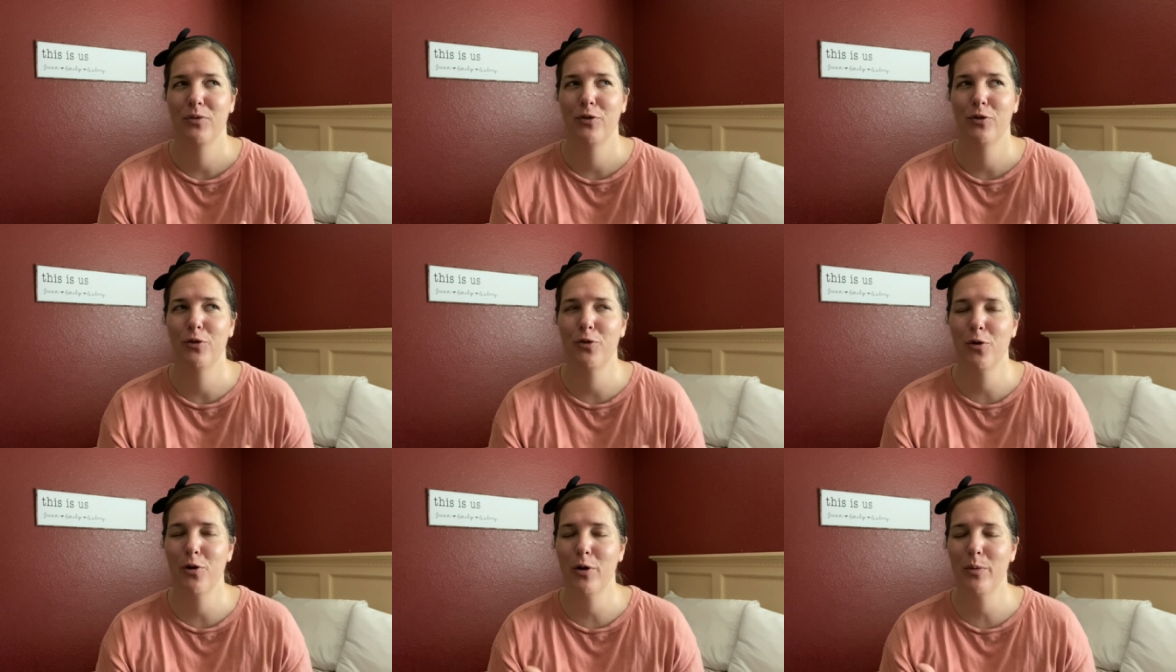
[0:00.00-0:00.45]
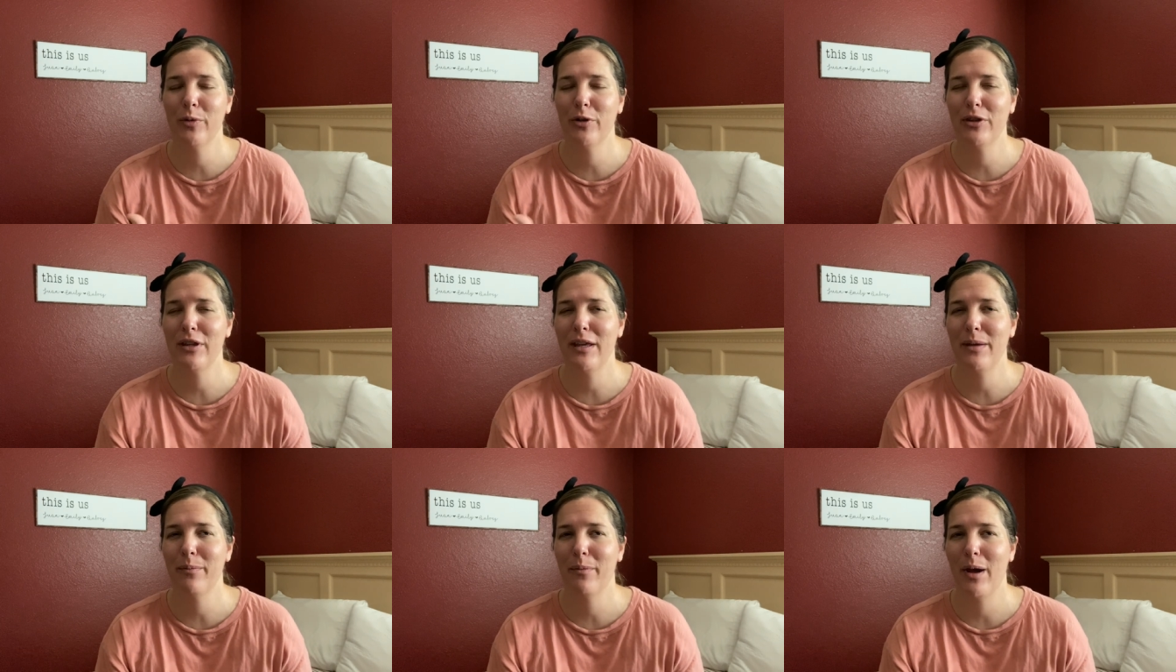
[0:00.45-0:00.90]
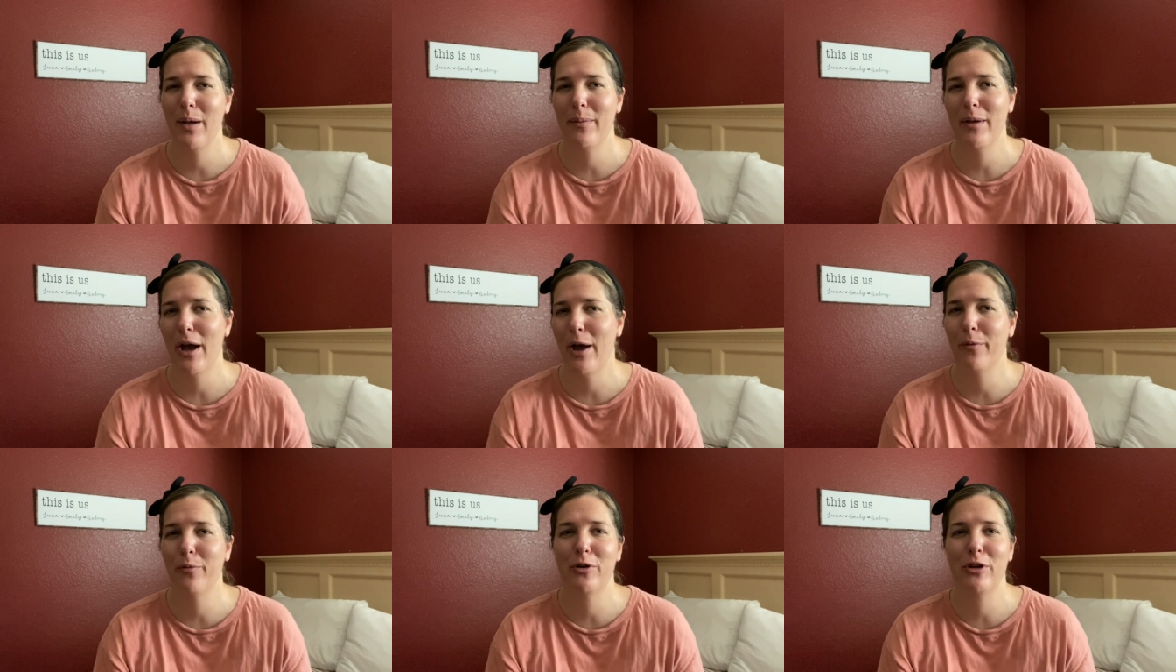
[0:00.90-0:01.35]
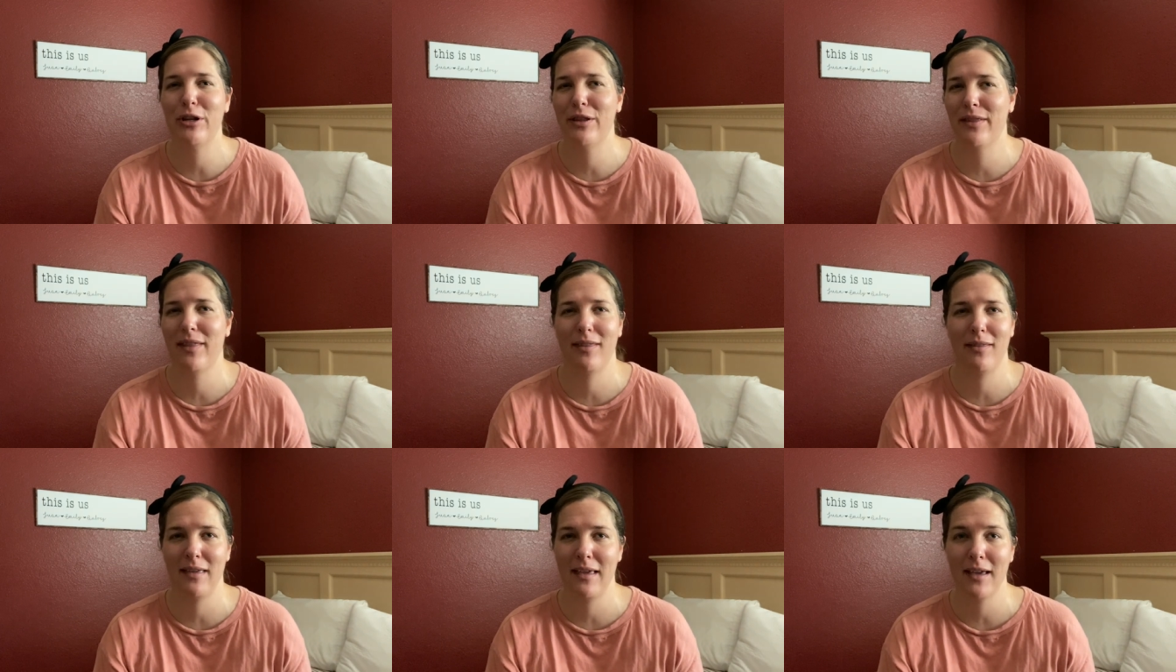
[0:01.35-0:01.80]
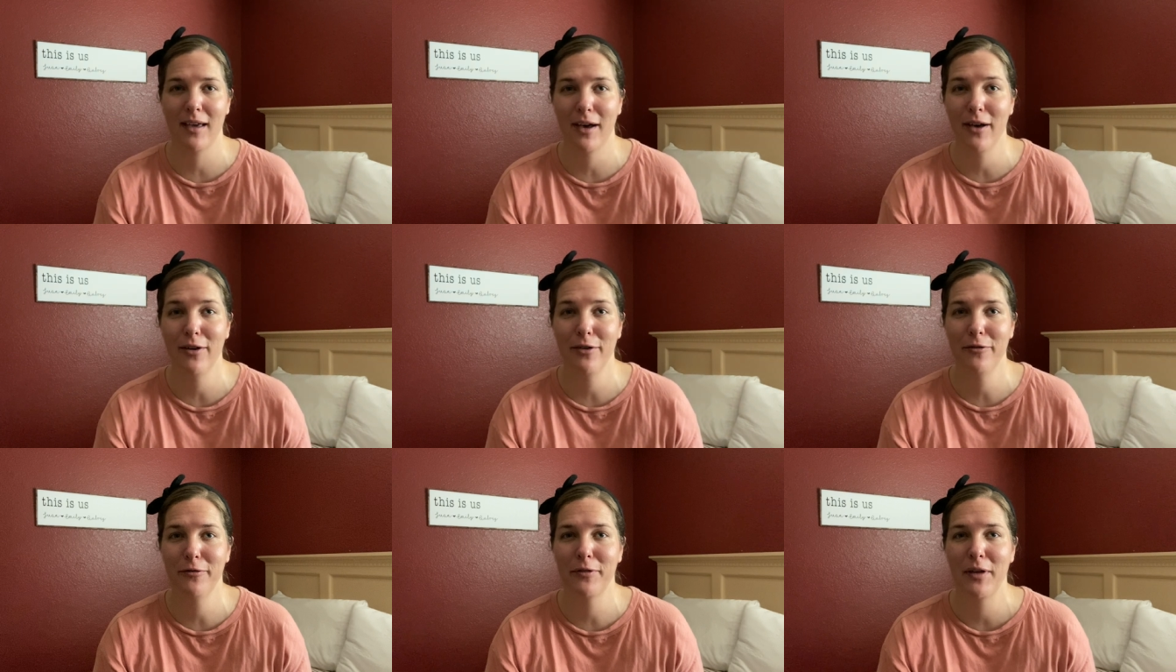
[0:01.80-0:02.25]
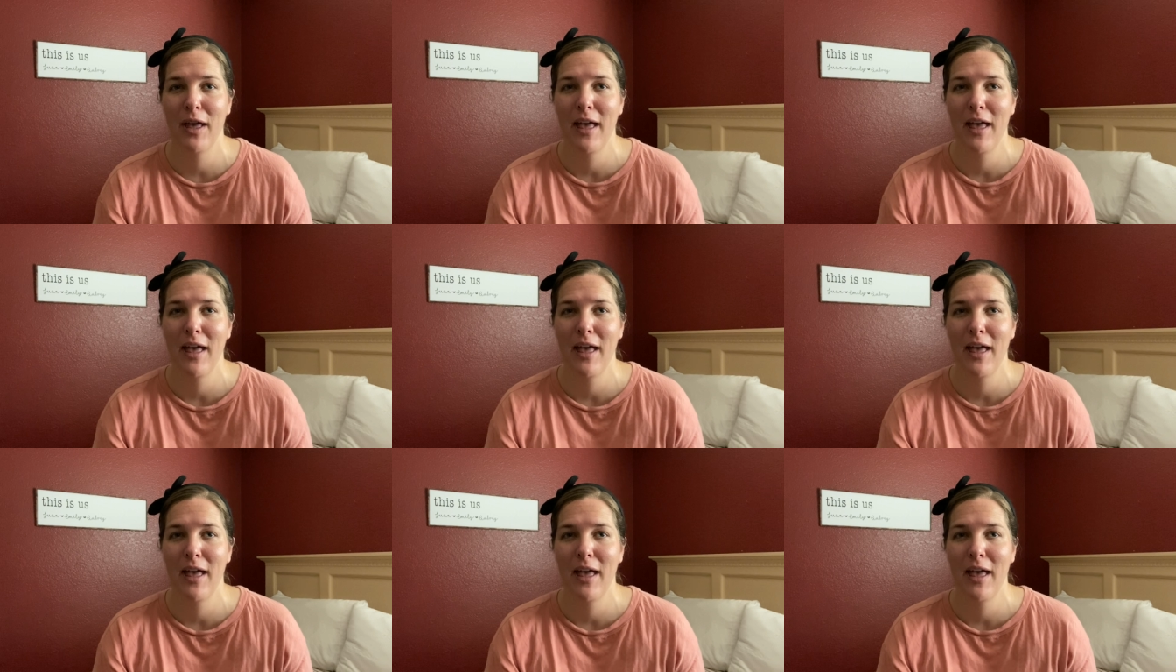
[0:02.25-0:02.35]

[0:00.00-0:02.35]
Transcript: normally maybe I wouldn't think of,